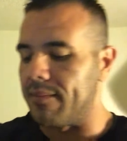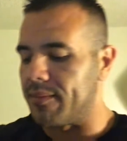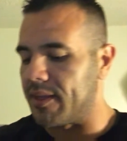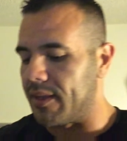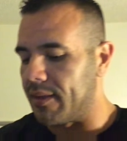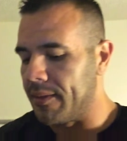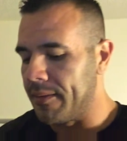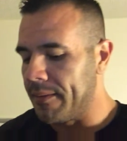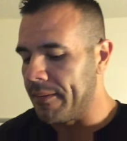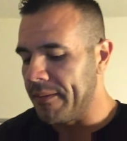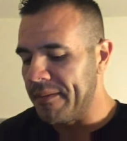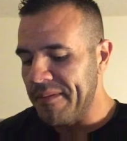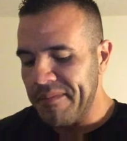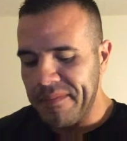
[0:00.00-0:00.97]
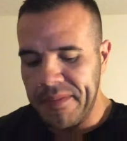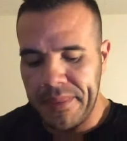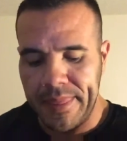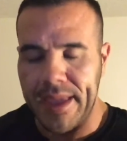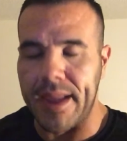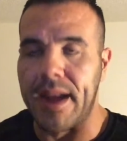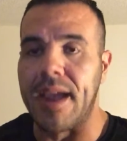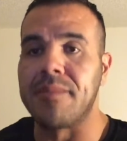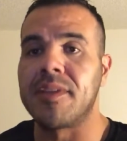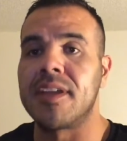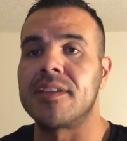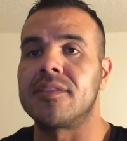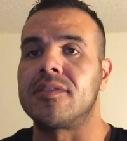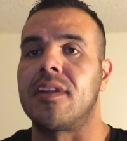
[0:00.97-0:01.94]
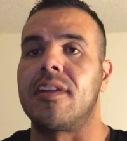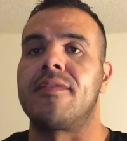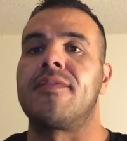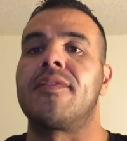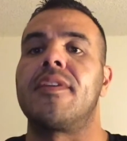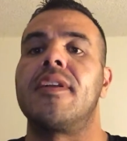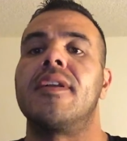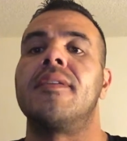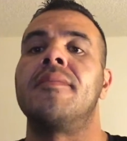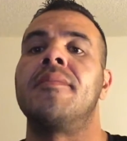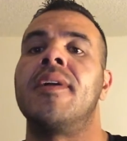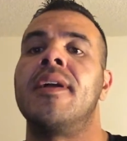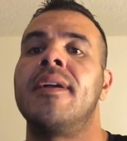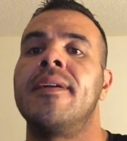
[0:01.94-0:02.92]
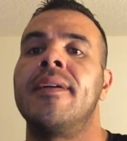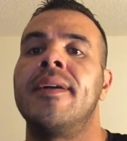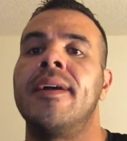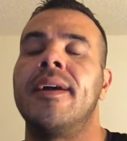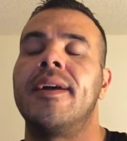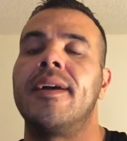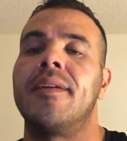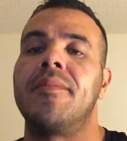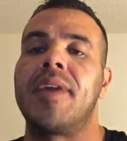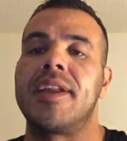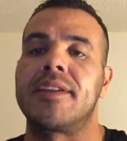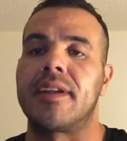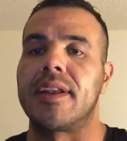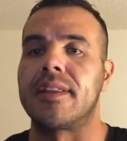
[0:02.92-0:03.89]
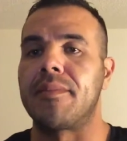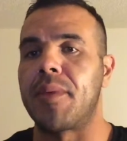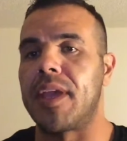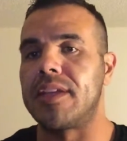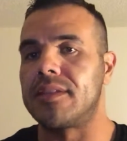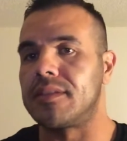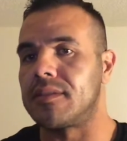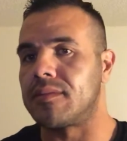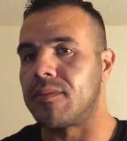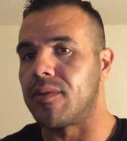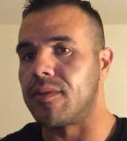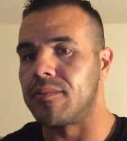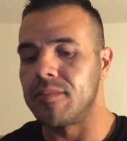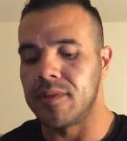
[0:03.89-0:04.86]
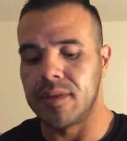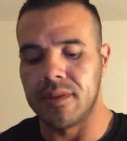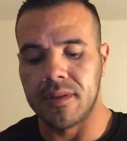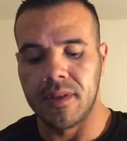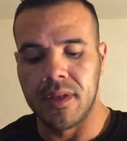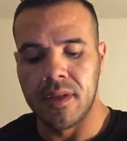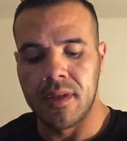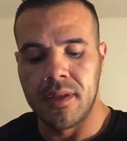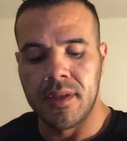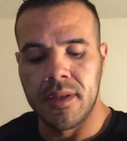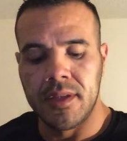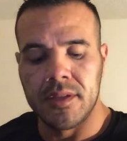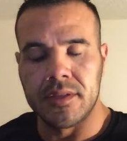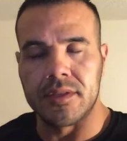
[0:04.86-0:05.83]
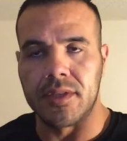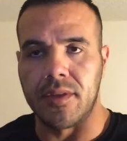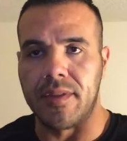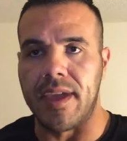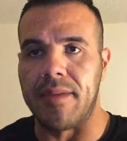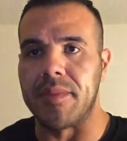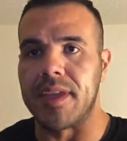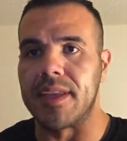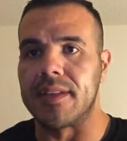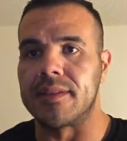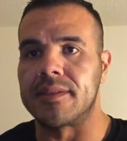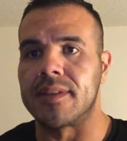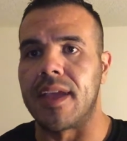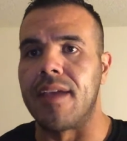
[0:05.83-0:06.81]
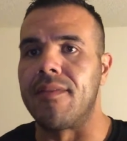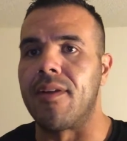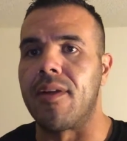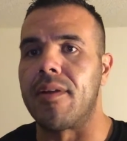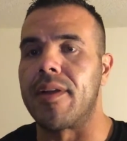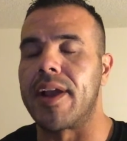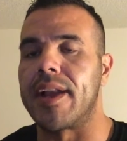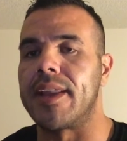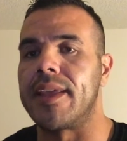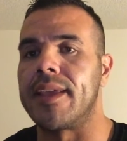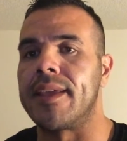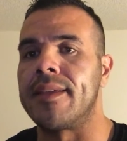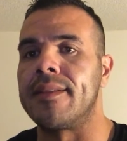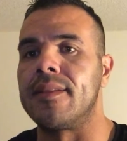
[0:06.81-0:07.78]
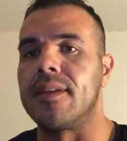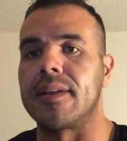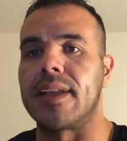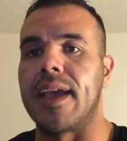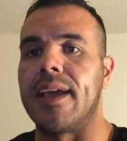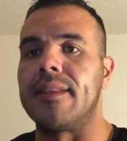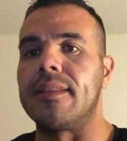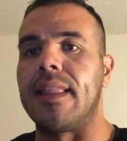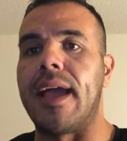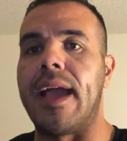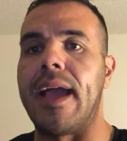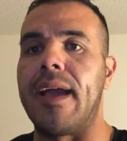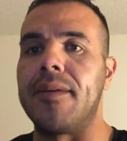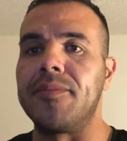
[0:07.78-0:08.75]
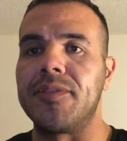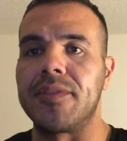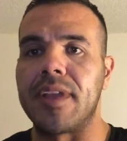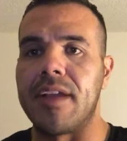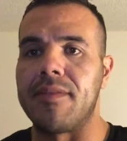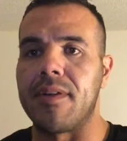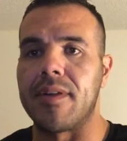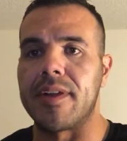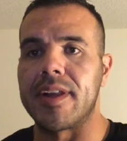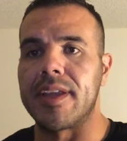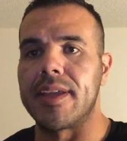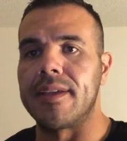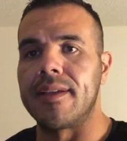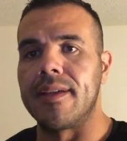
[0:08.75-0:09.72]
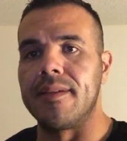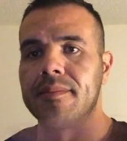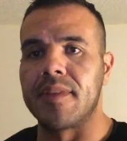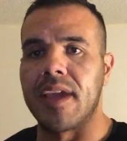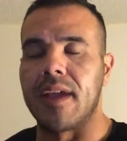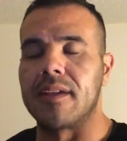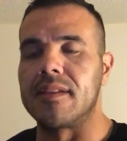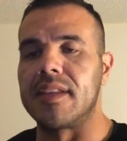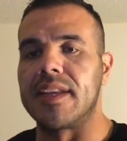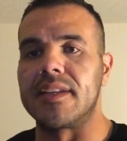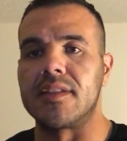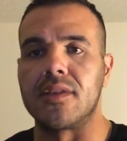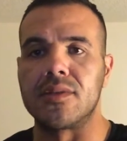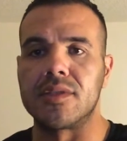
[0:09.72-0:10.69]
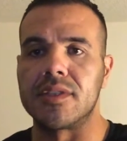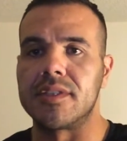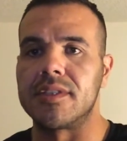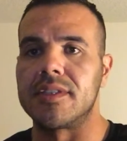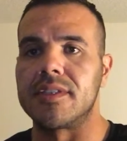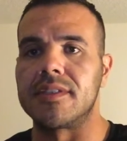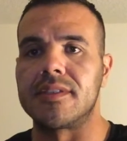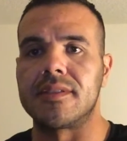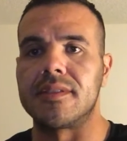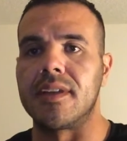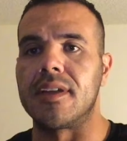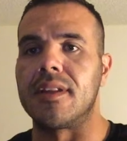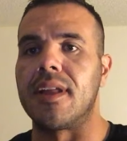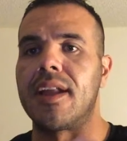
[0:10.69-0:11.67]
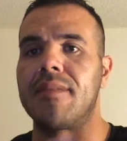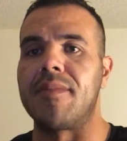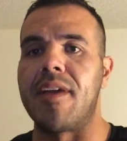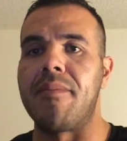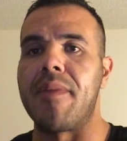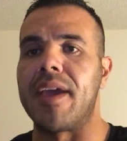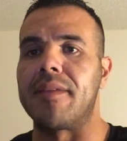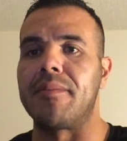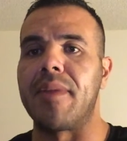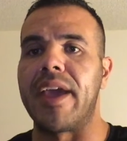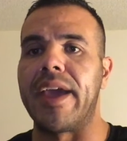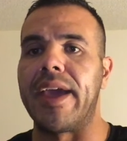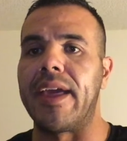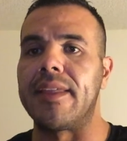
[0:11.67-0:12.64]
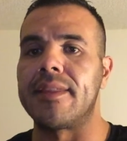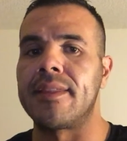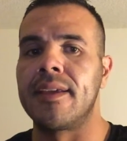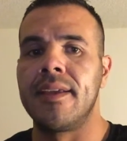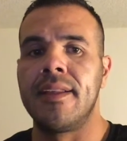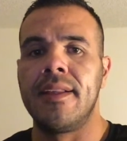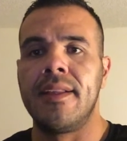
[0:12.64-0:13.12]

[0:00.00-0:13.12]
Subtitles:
empty. And I'm gonna start from entering the patient's room. So that means I've already looked at labs, I've already calculated dosages, done a lot of my med math,